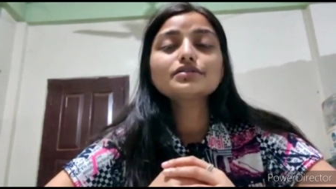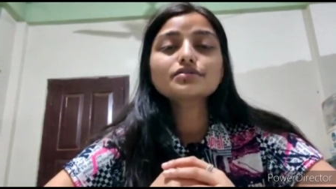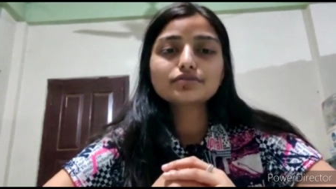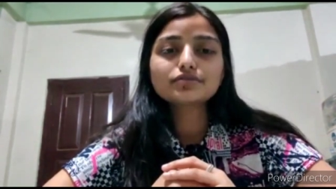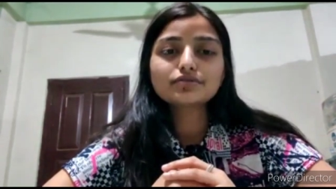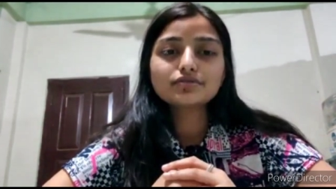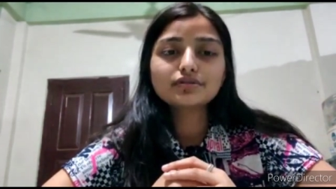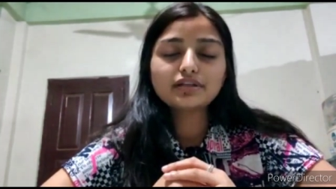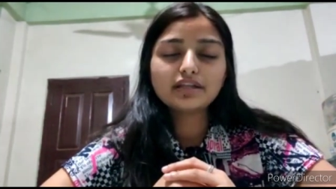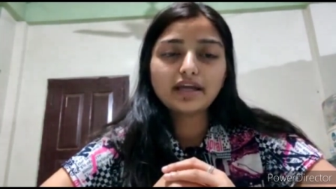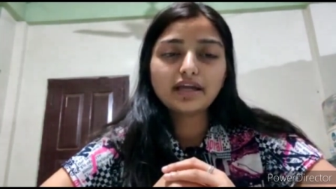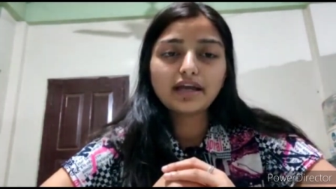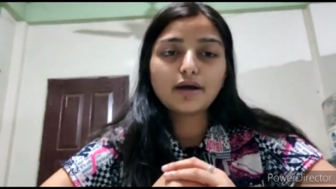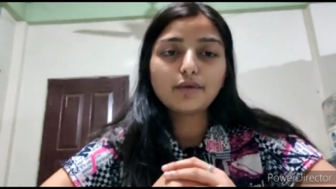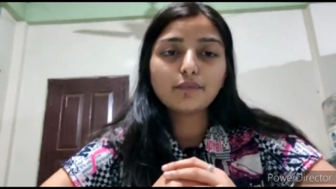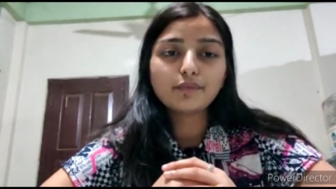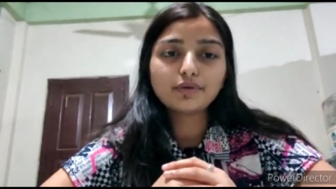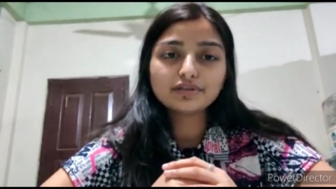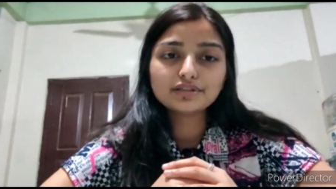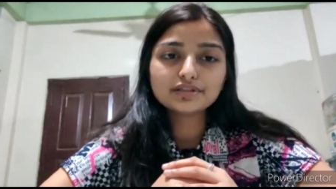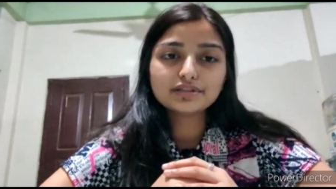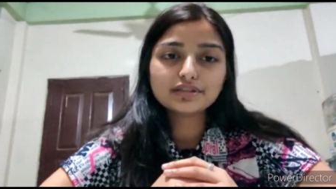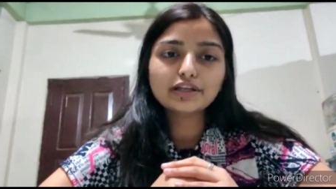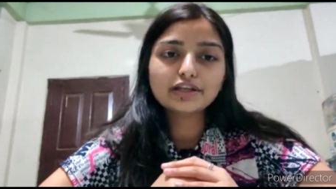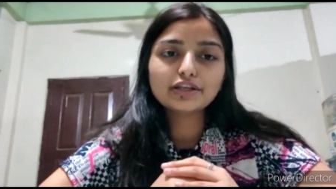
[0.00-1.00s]
So today I
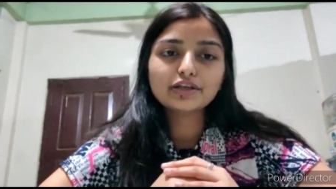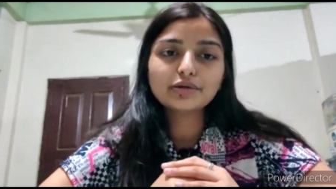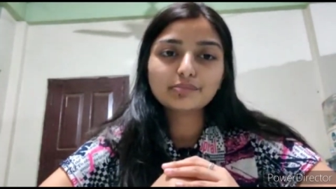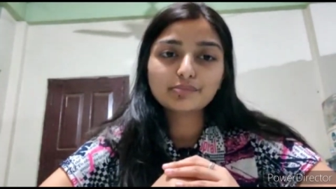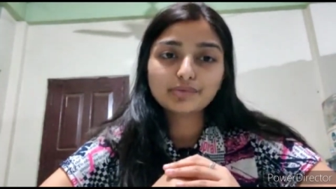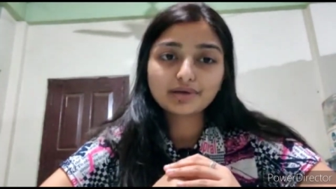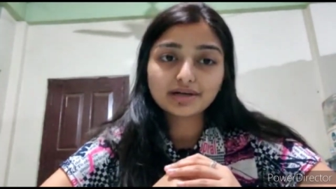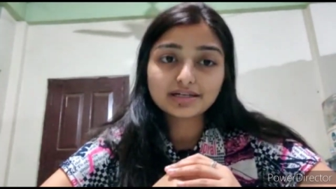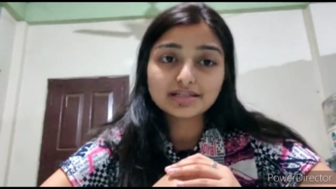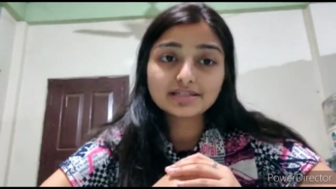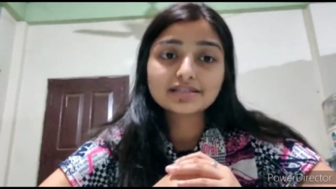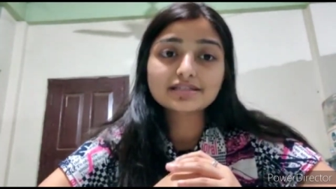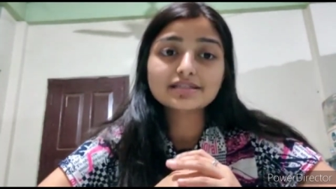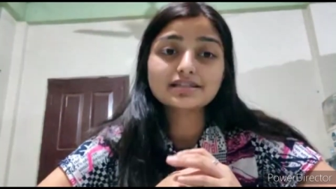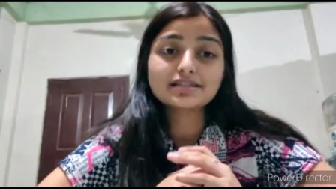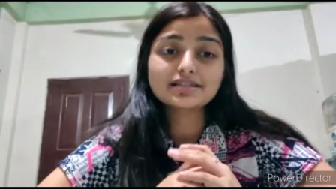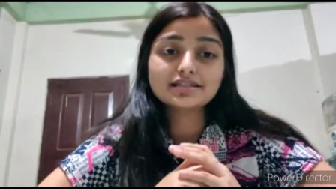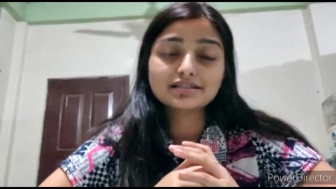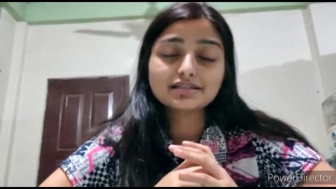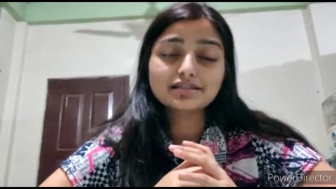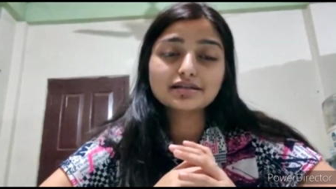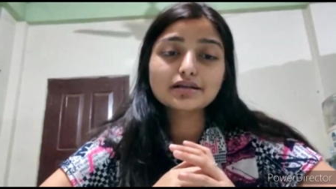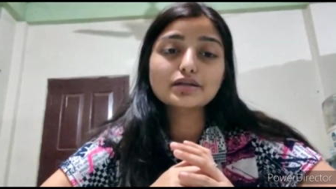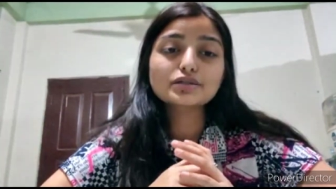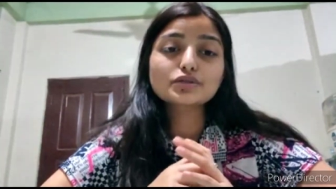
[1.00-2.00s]
want to tell you, brothers and
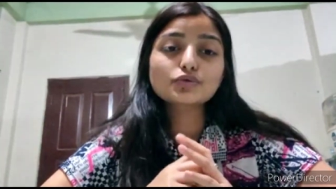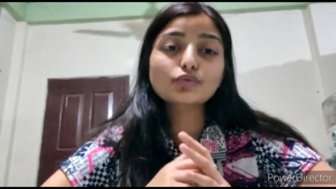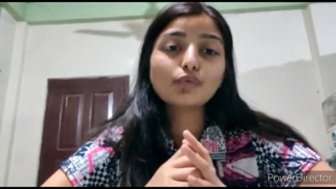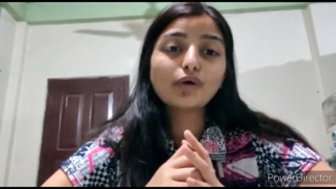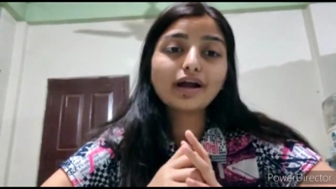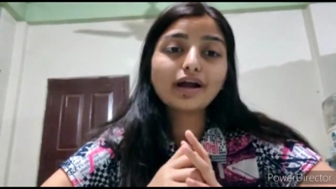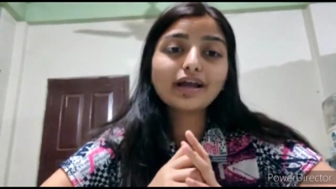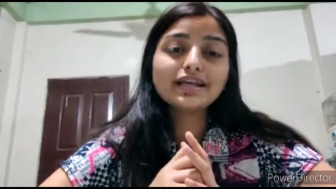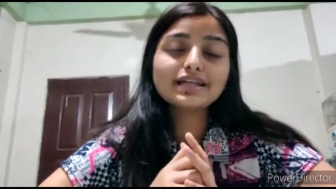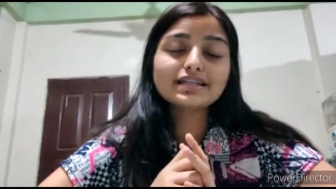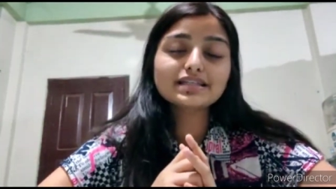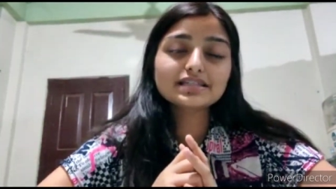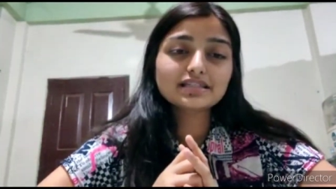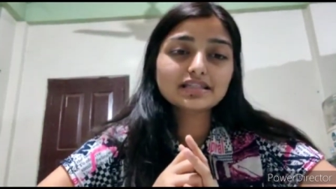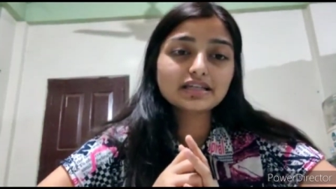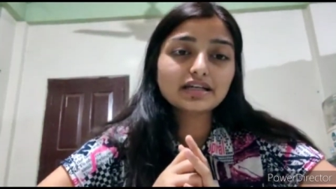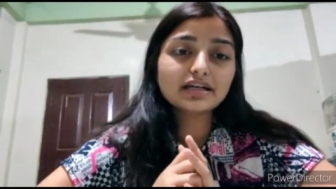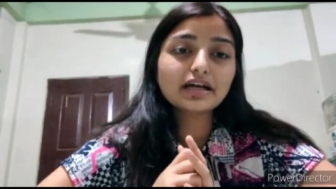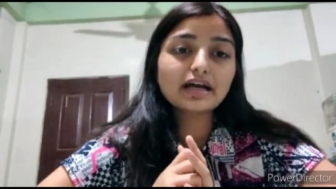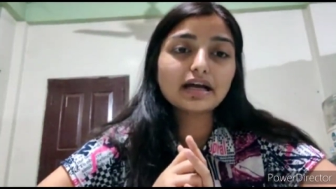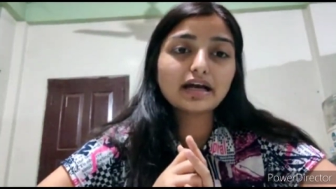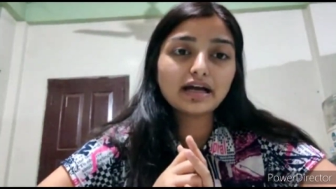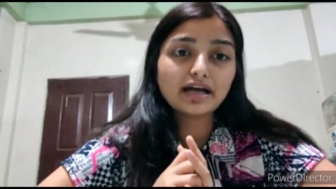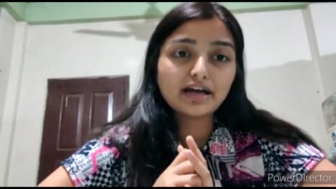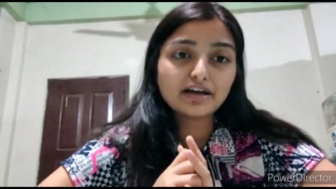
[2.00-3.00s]
sisters, why is
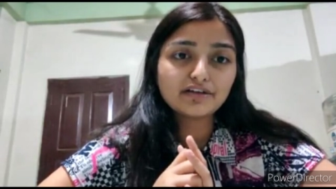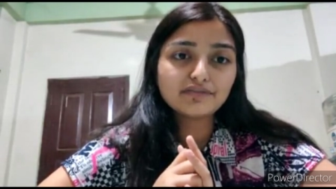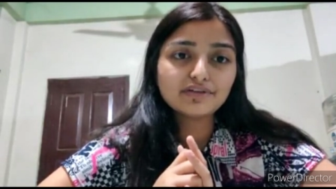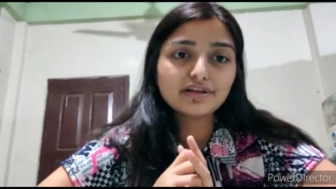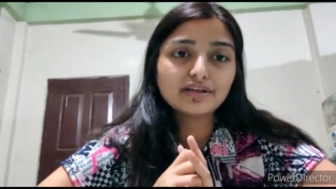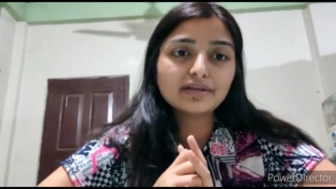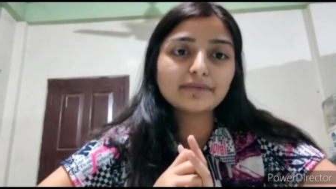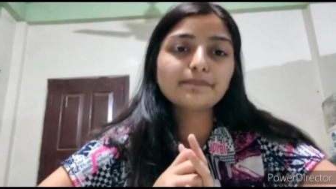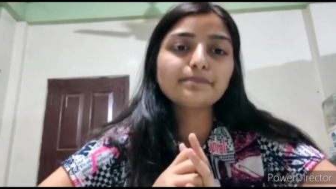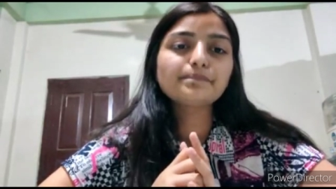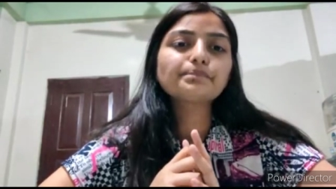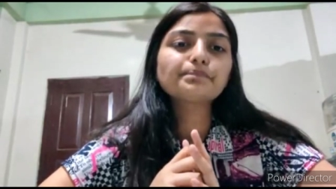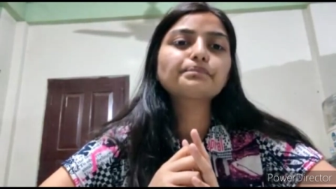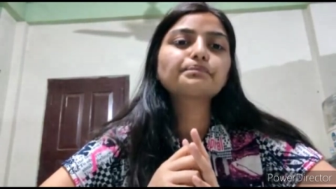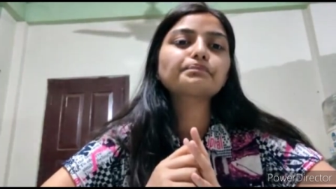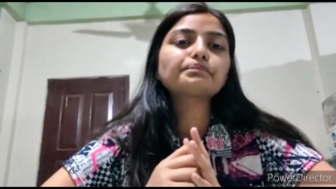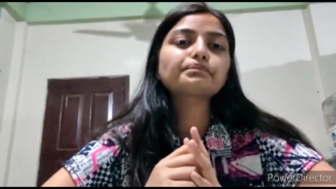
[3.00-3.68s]
there a heaven?